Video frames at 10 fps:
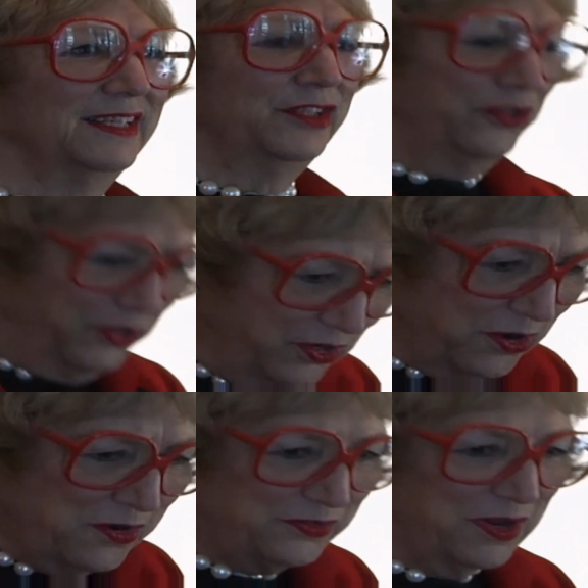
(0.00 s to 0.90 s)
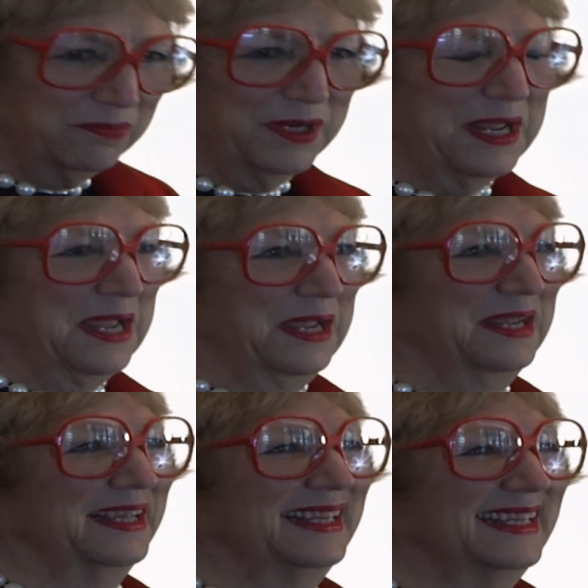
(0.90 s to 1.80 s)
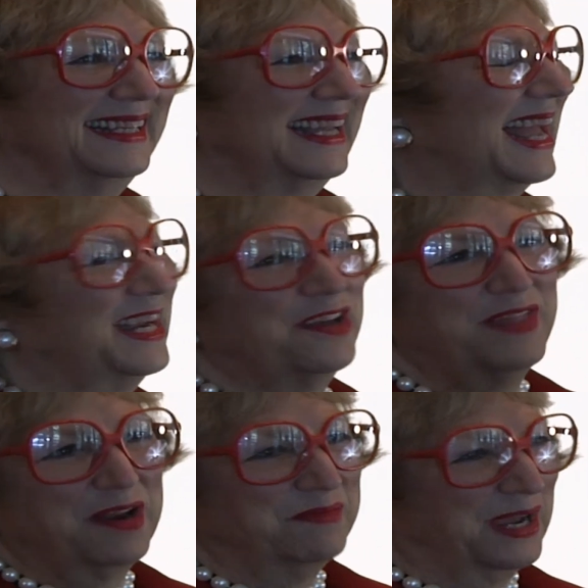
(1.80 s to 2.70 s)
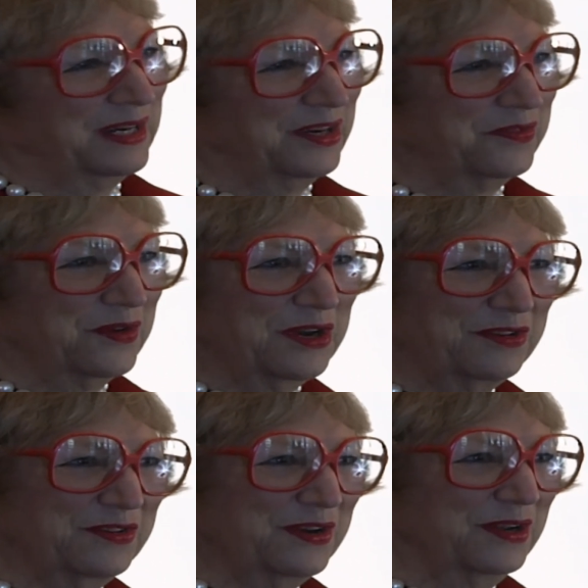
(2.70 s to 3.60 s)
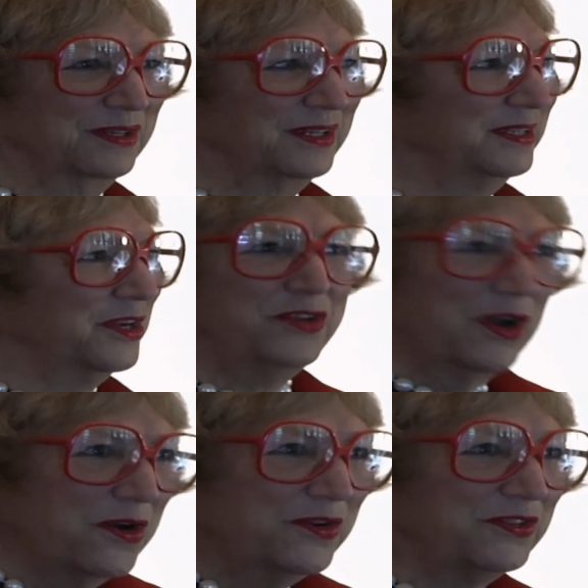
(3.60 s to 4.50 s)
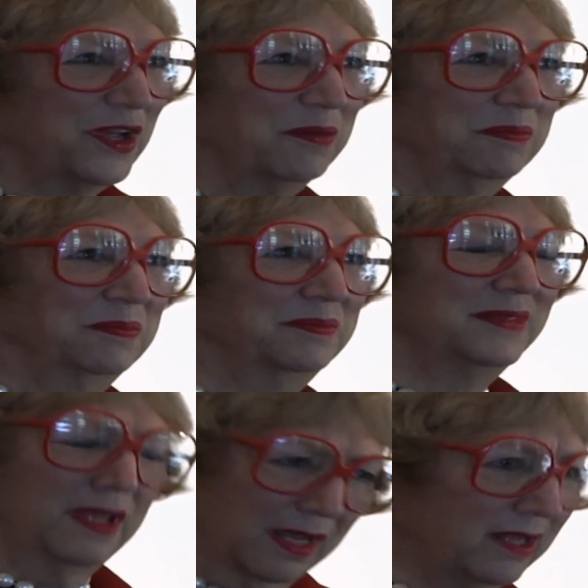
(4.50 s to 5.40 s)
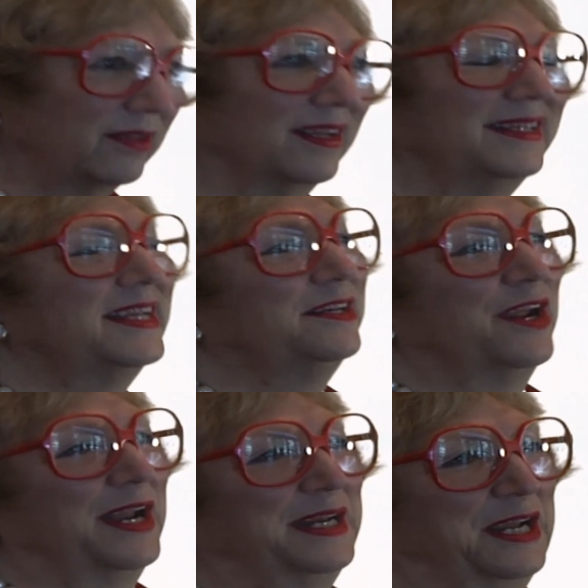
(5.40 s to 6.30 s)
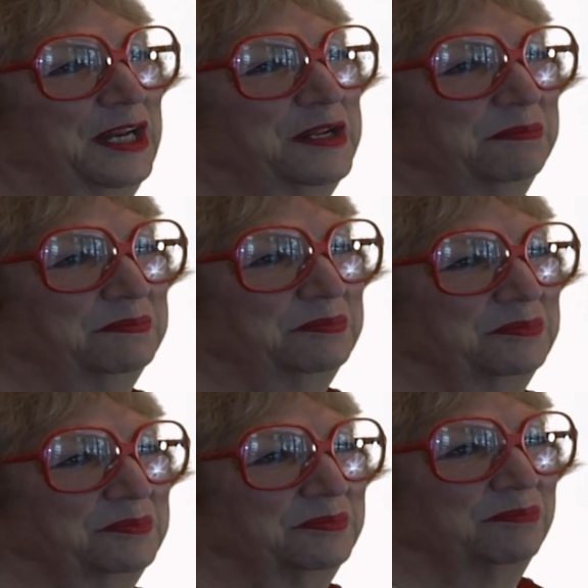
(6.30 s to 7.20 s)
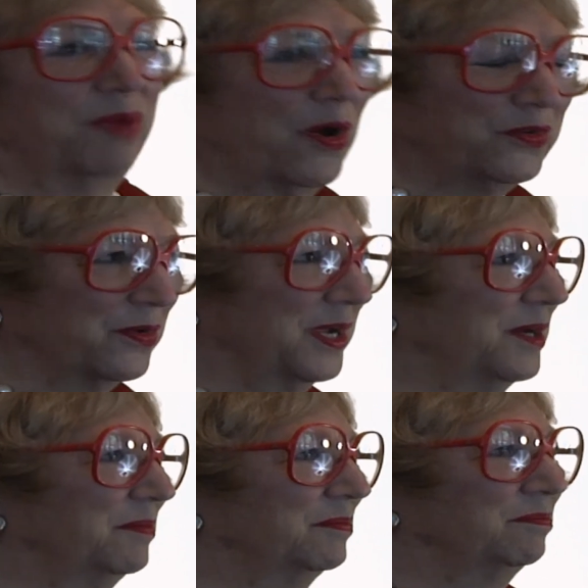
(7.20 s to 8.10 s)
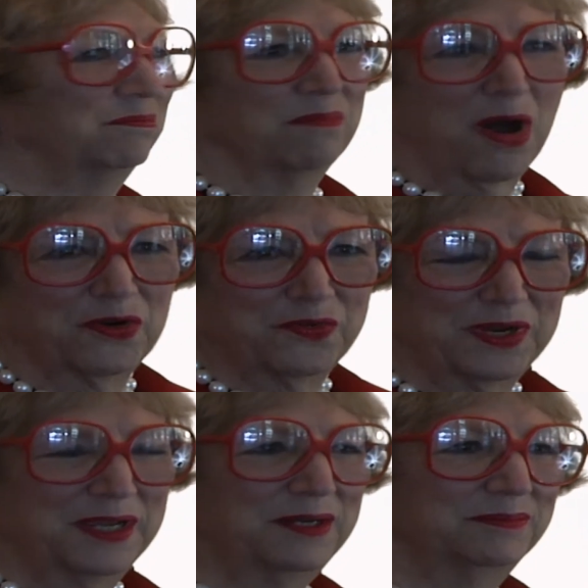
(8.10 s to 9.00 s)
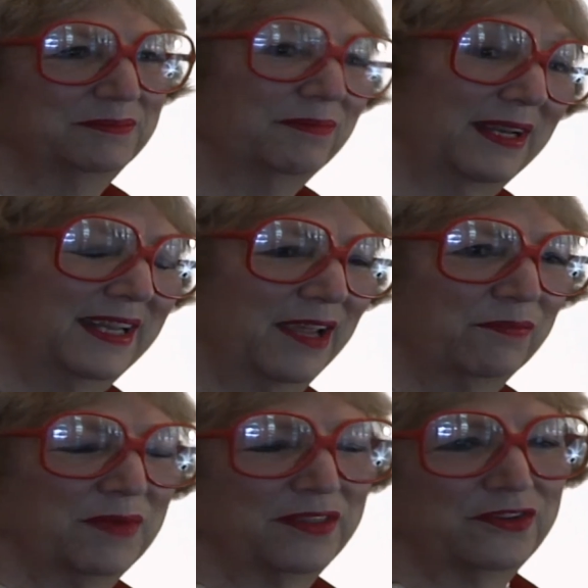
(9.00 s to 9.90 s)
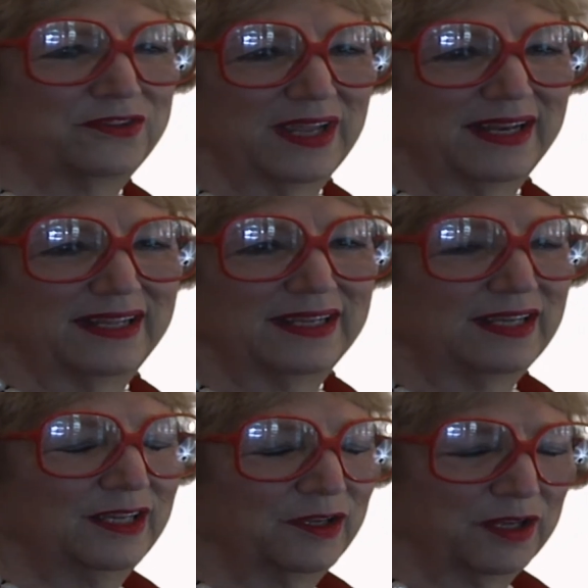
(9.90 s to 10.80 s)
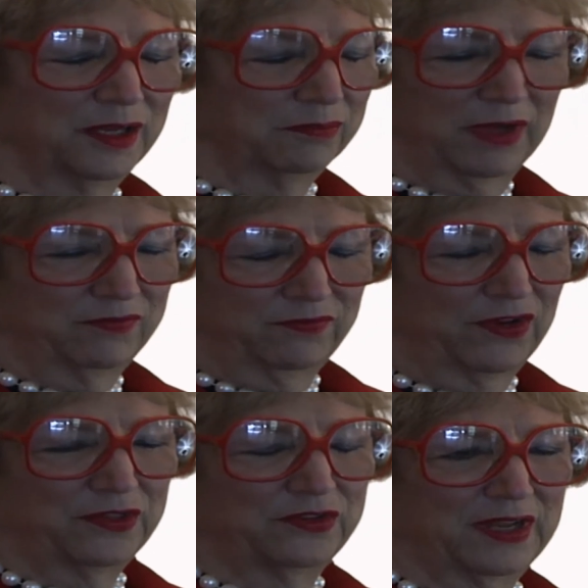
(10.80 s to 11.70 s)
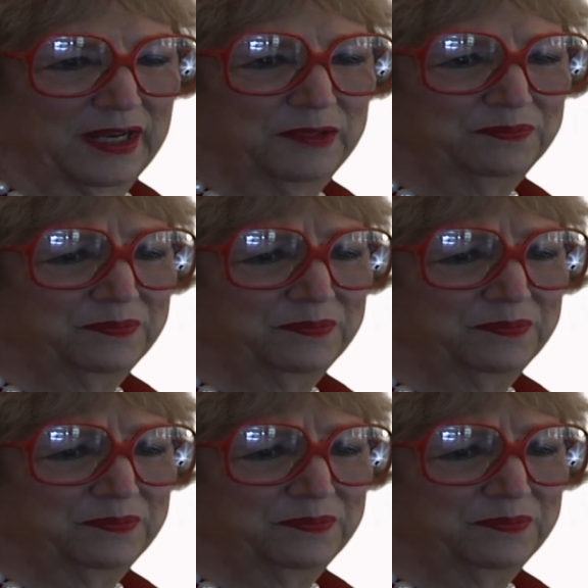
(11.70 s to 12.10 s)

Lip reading: Did you learn something today? I love that mountain expression, you know. Did you learn something? Yes, I did, Granddaddy. Paul Trent, Ma Trent, my mother's daddy, my father's daddy.